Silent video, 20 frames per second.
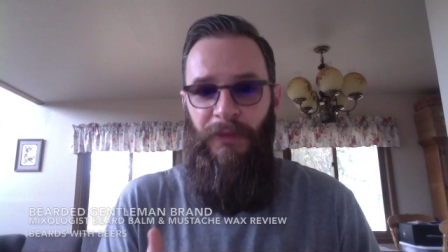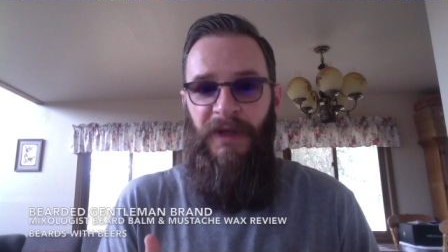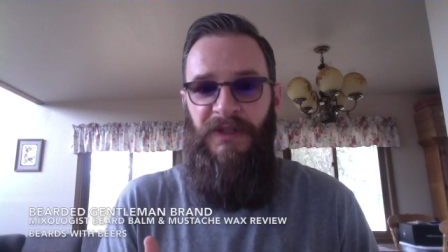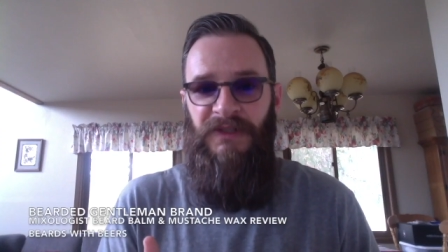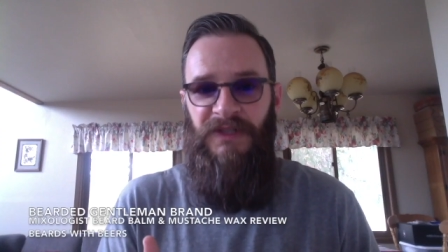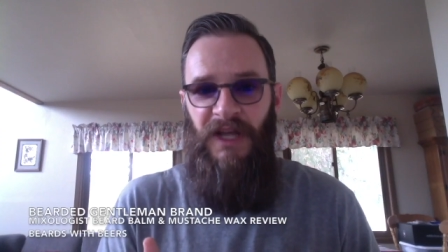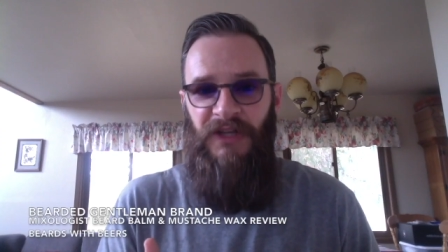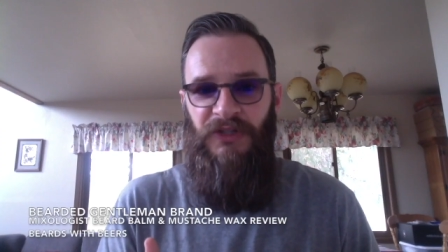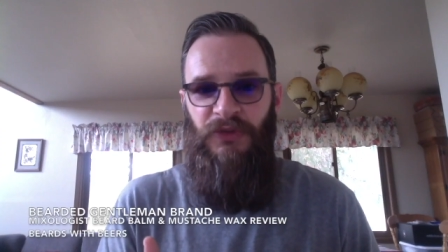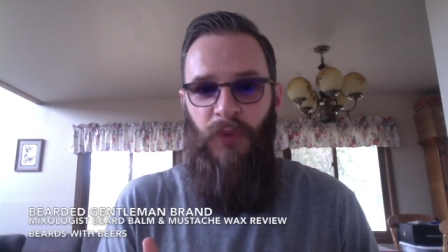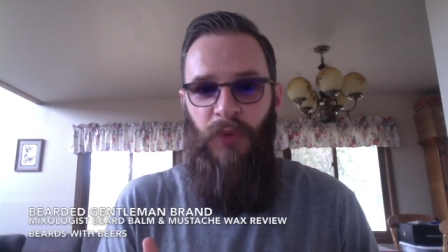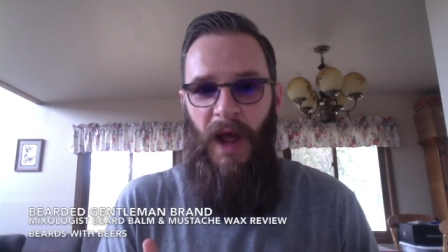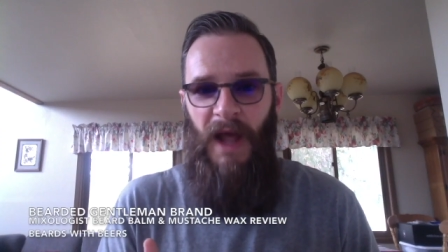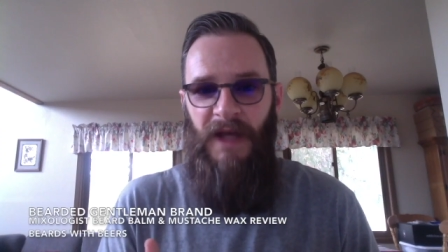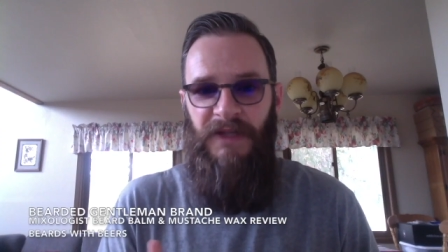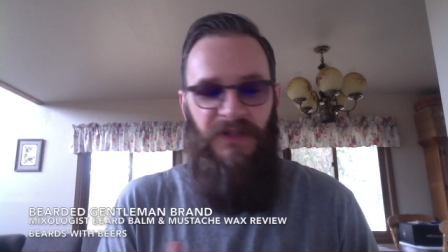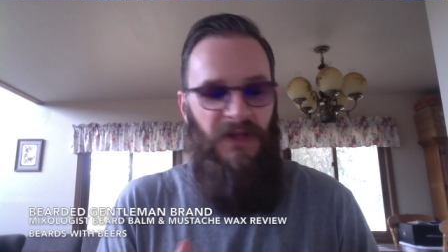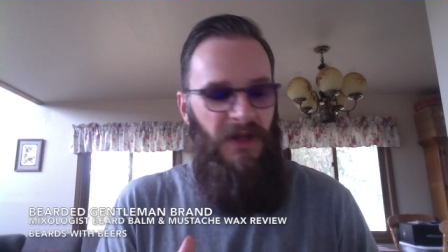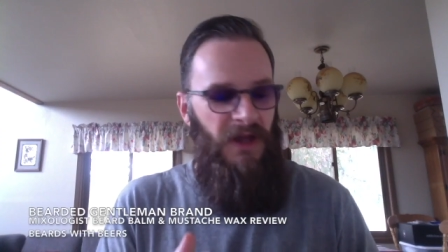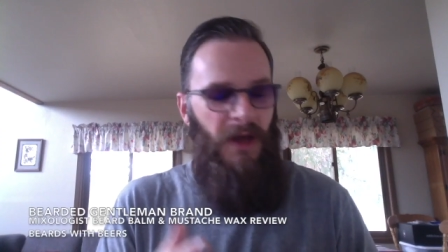the mustache
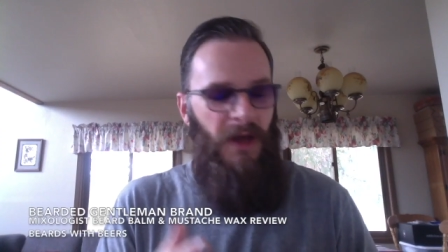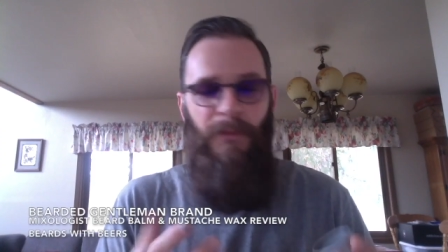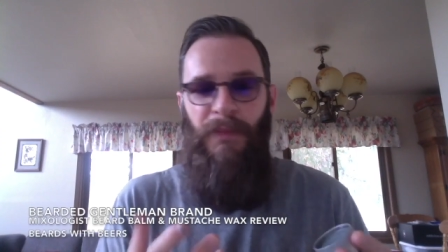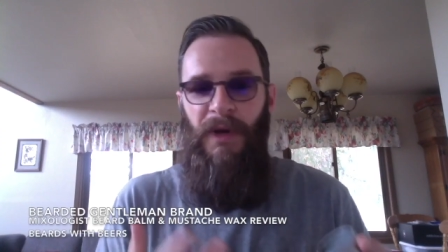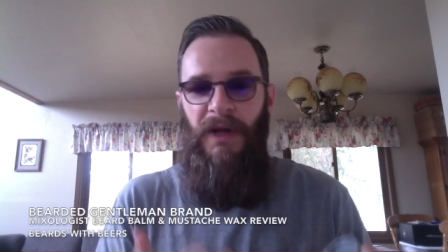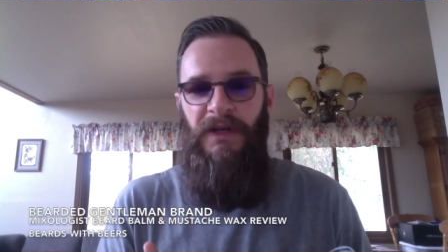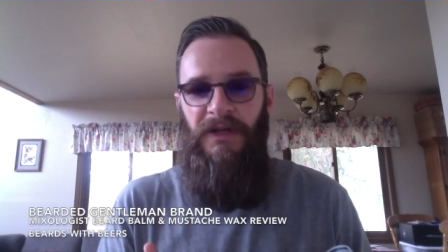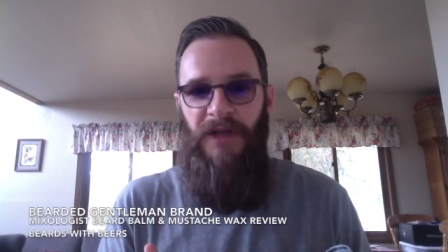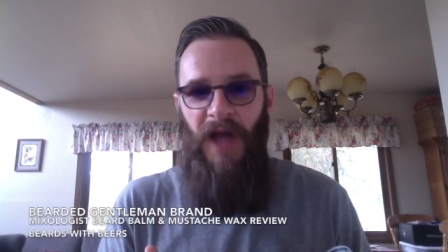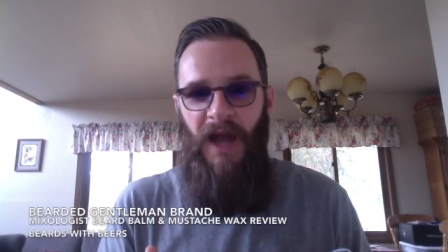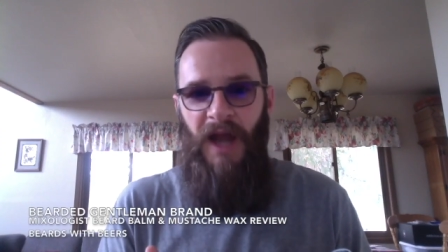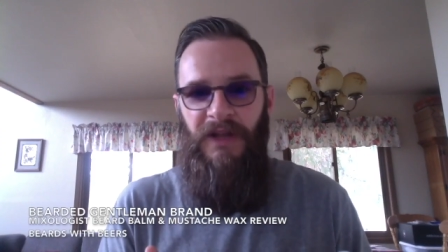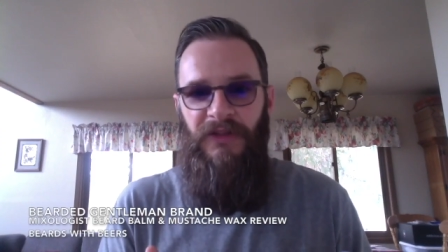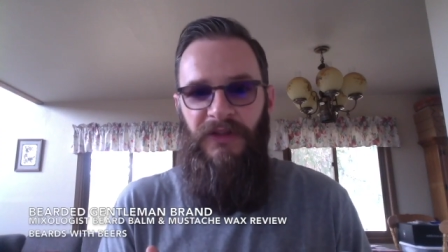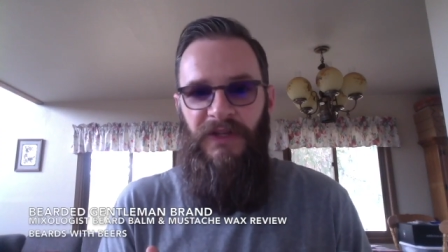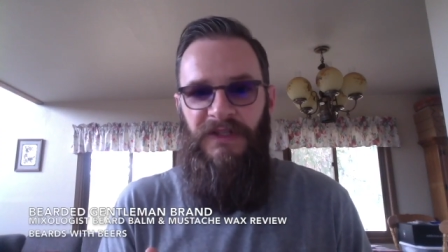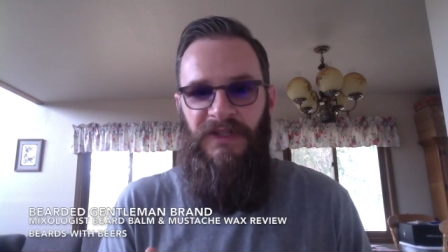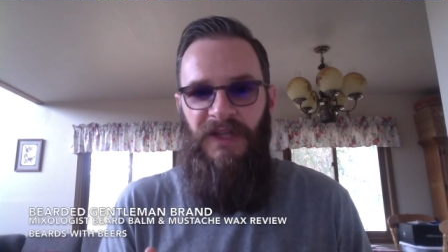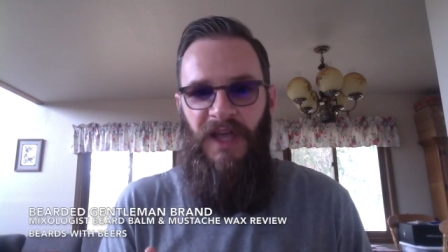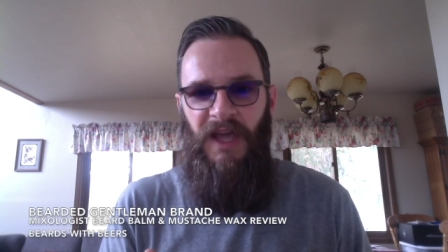wax, but not
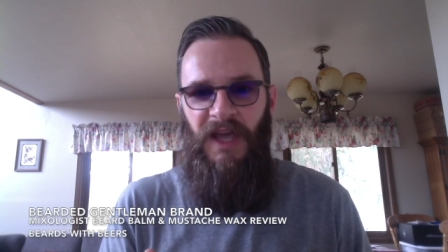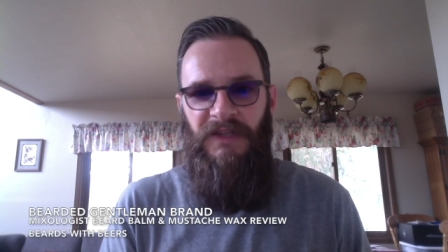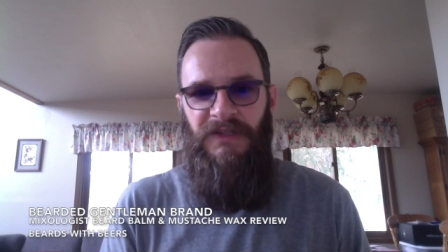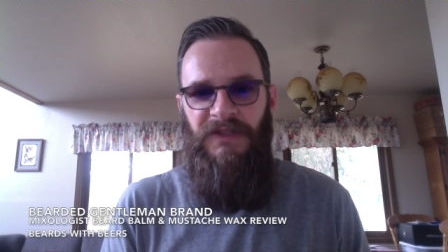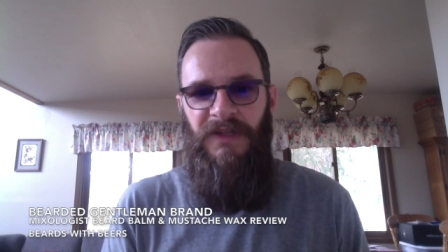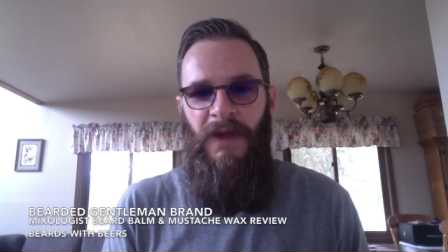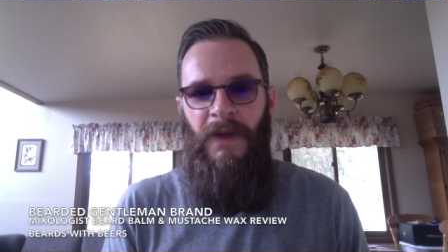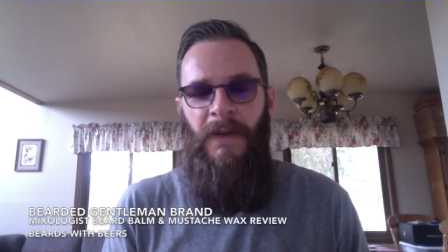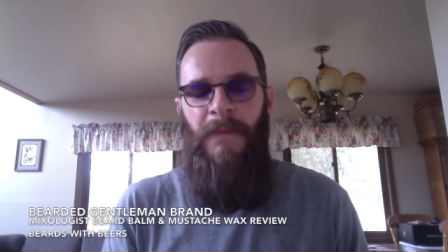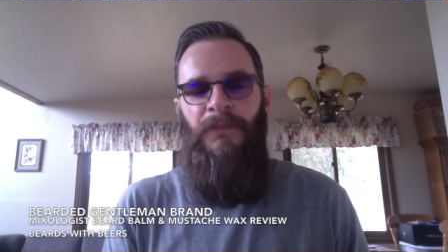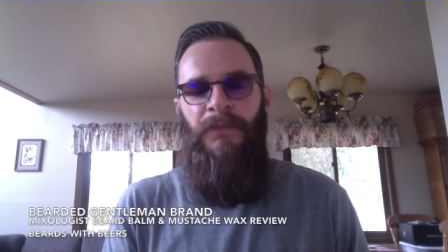in this case.